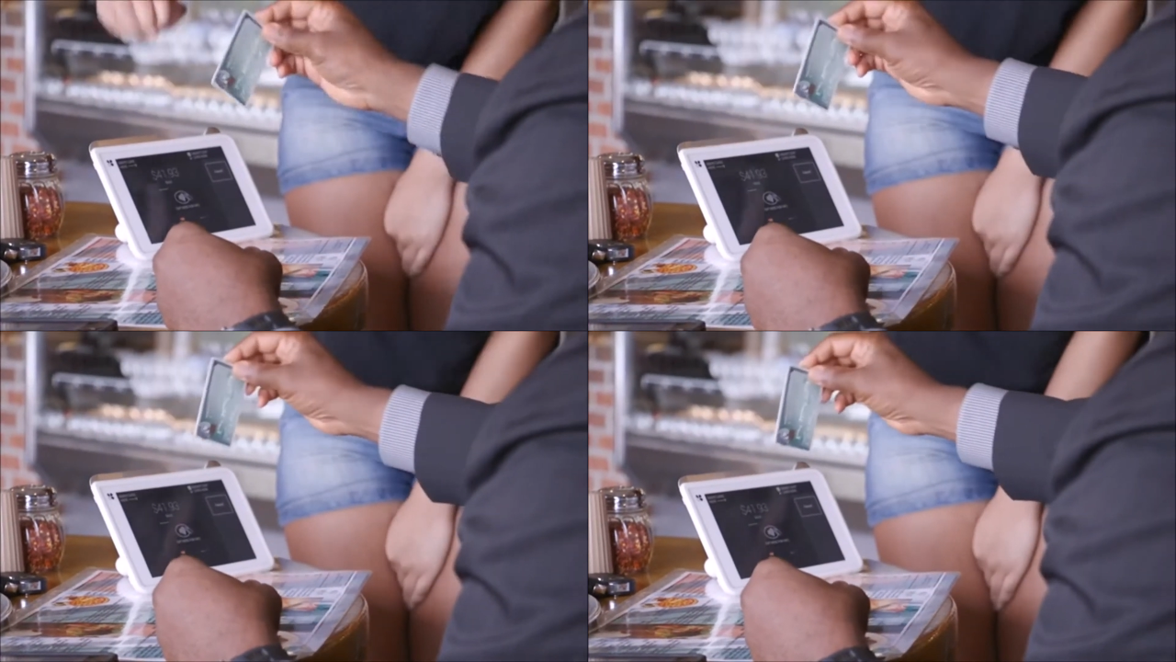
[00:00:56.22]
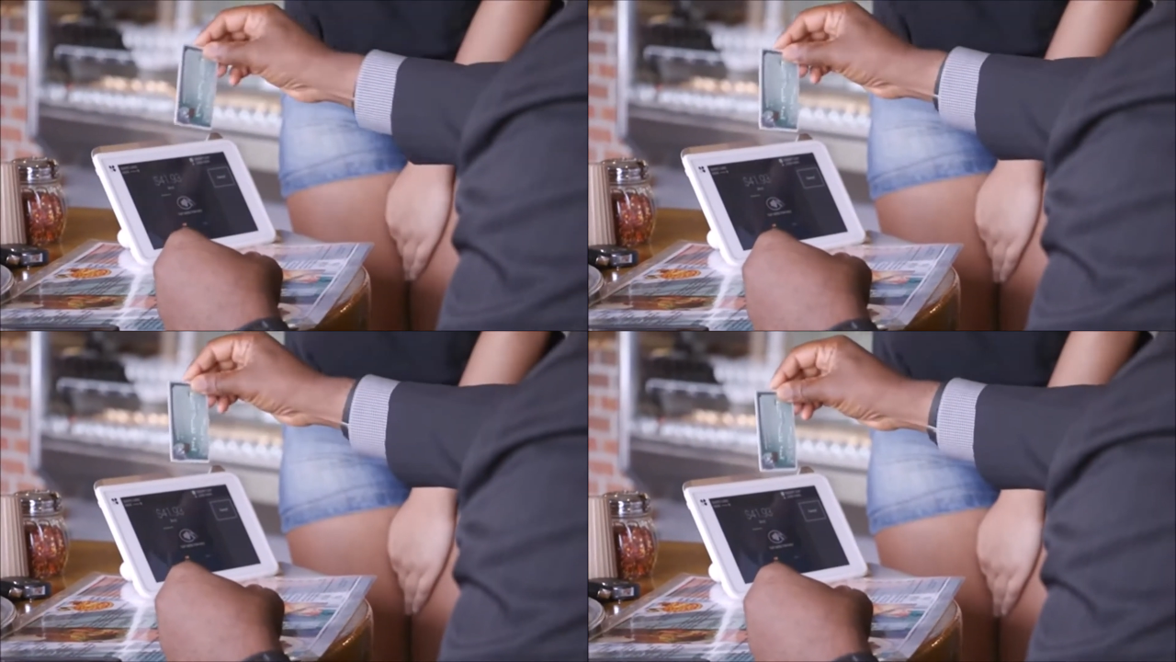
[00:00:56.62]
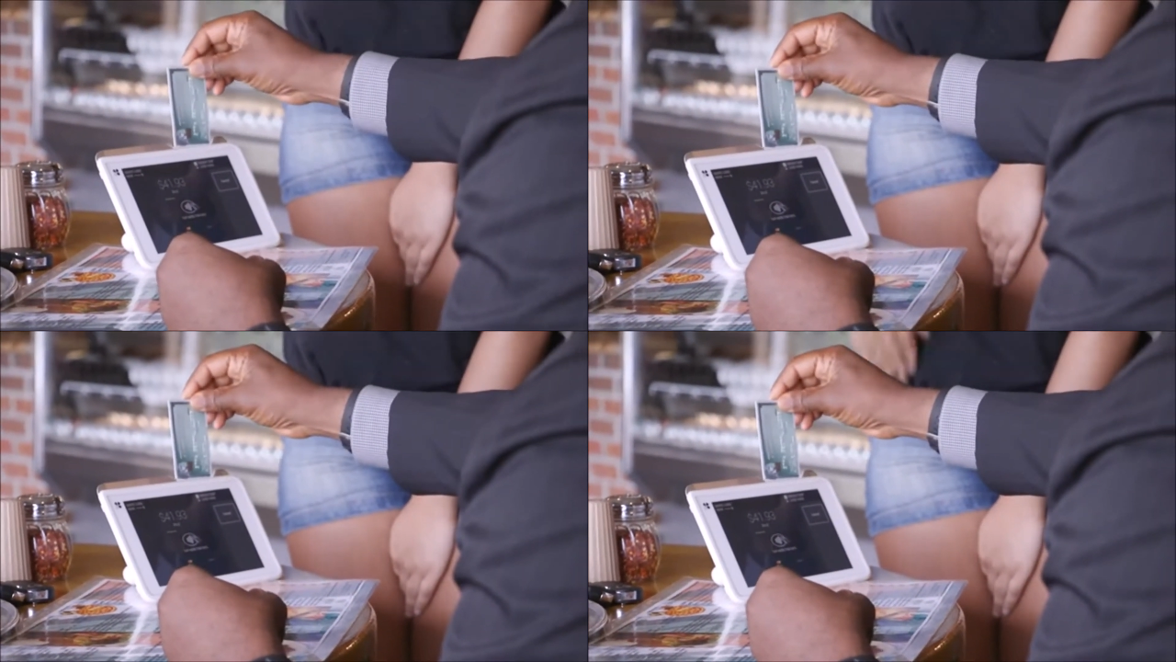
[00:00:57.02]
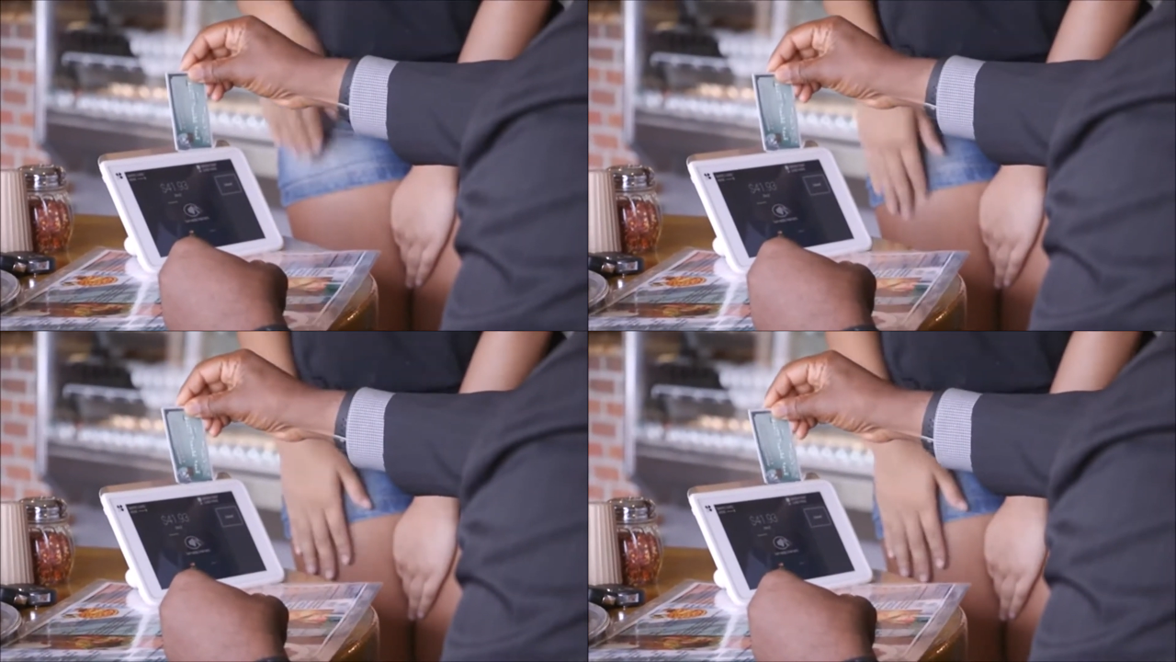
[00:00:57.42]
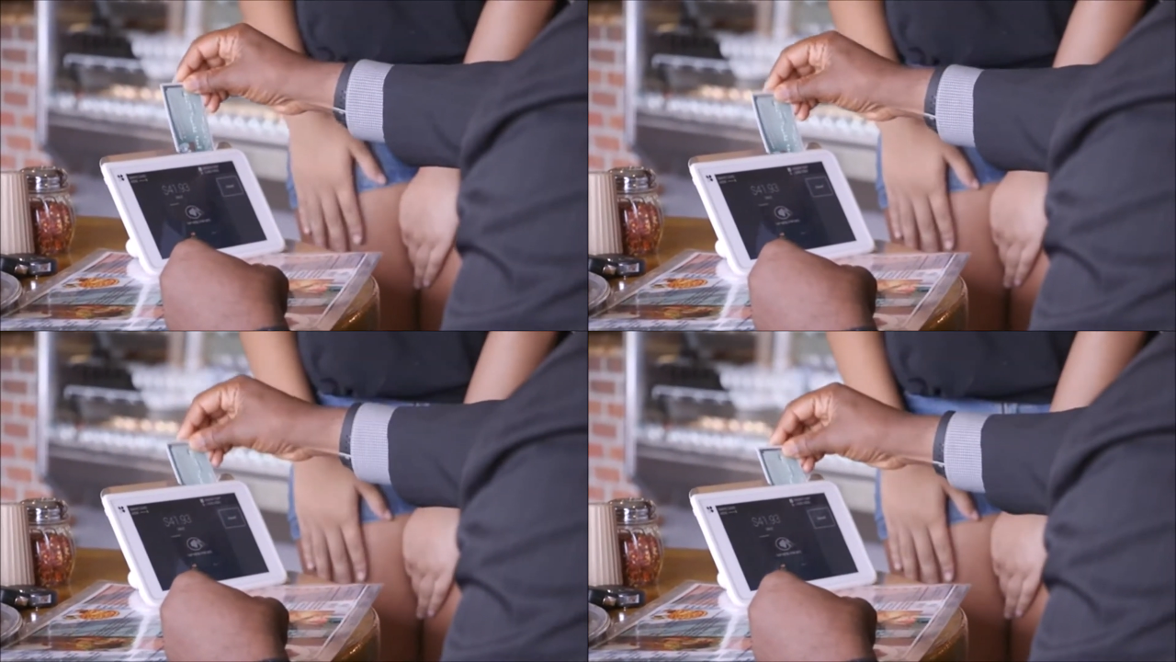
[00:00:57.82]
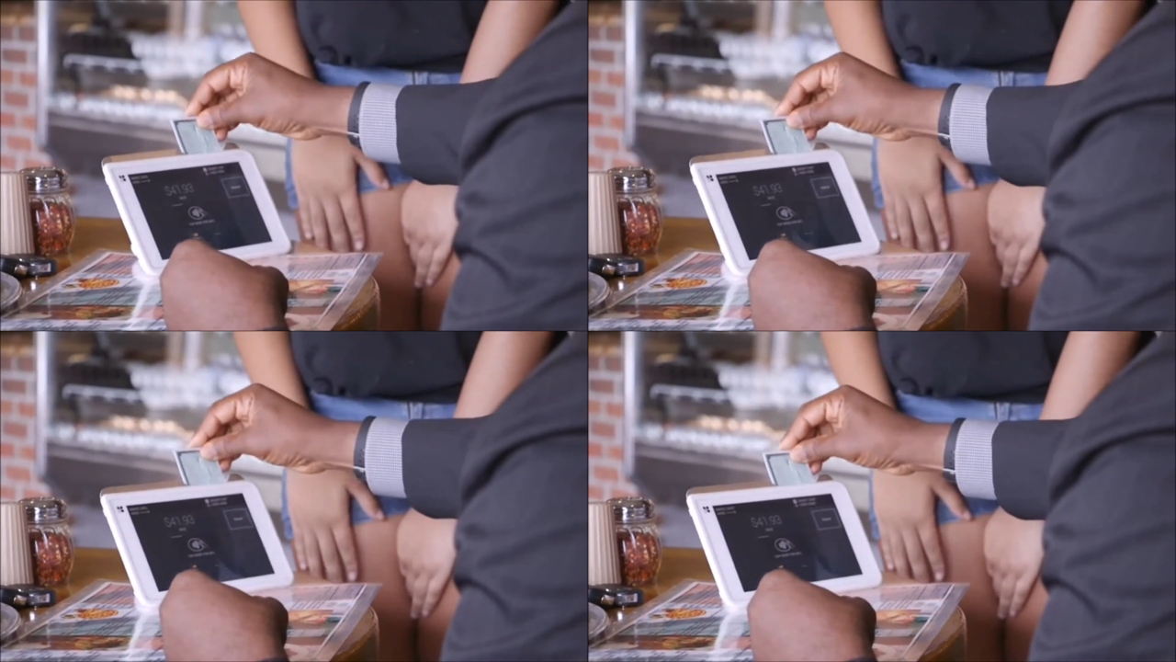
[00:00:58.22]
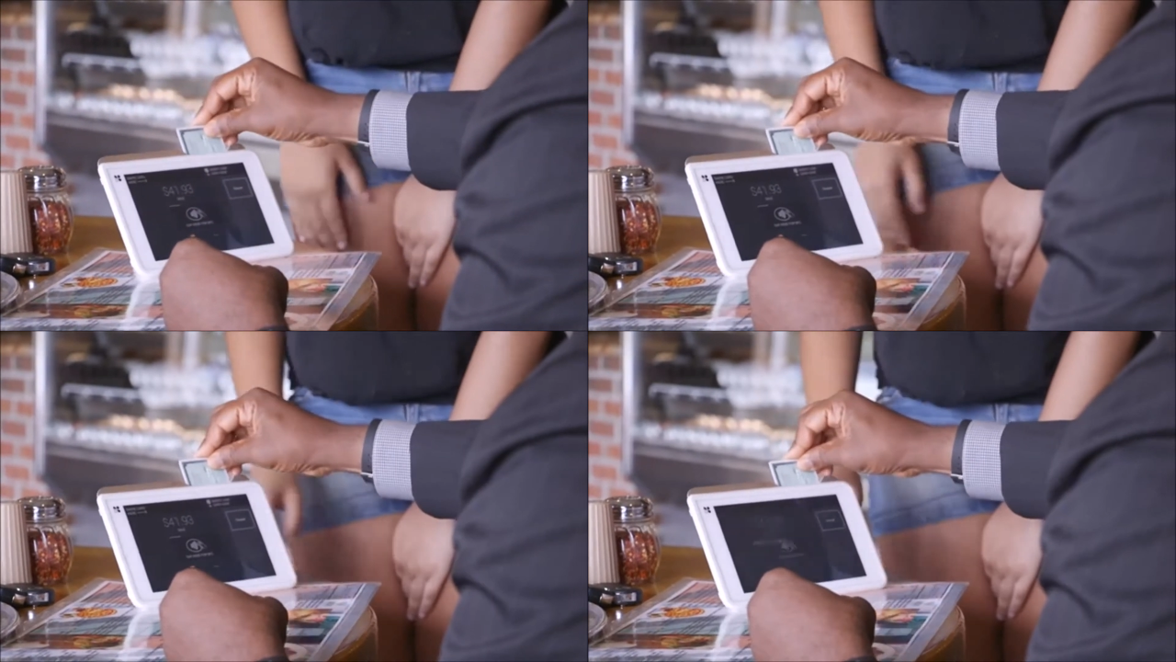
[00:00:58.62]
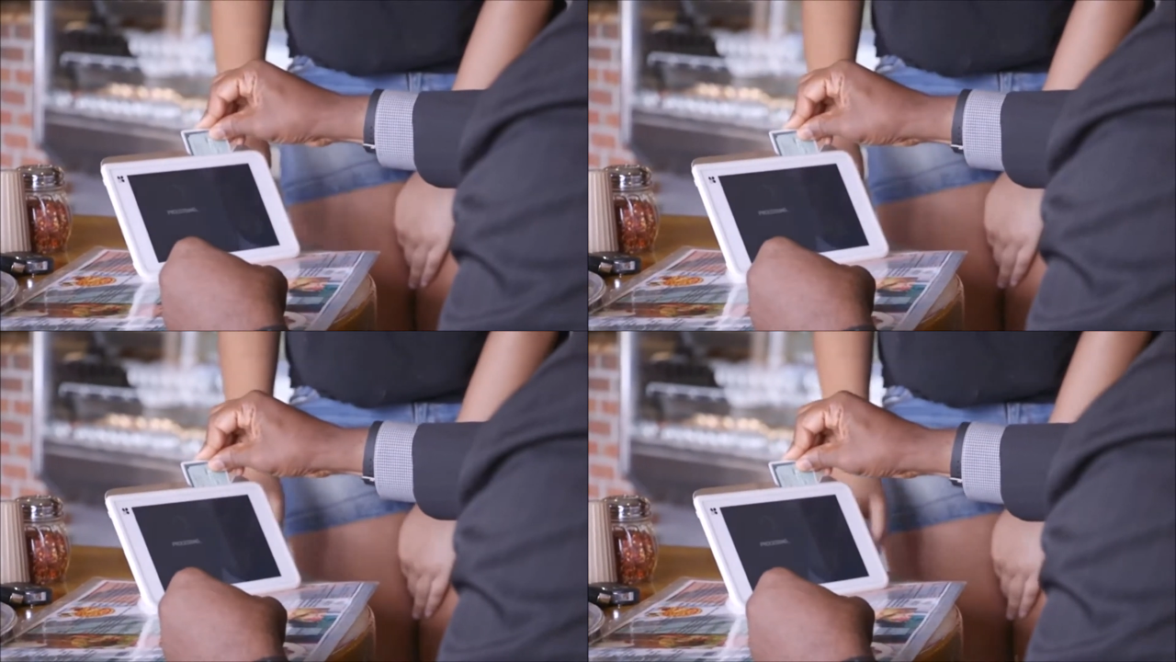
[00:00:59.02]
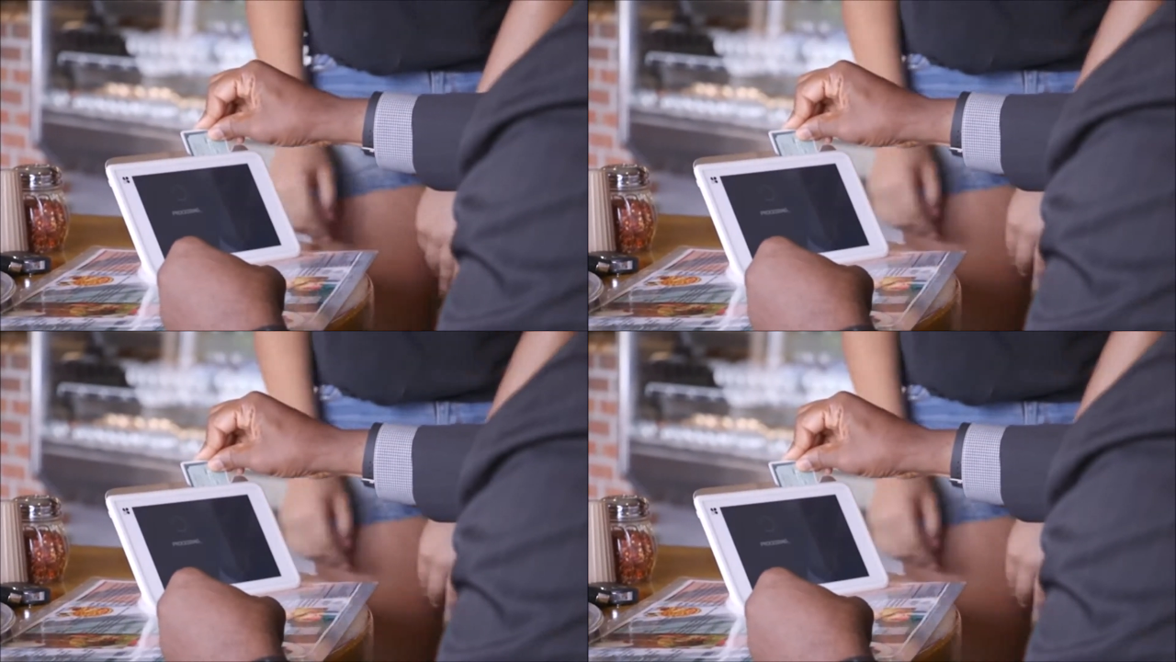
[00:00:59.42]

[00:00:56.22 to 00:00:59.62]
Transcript: Nobody's mouth can be seen.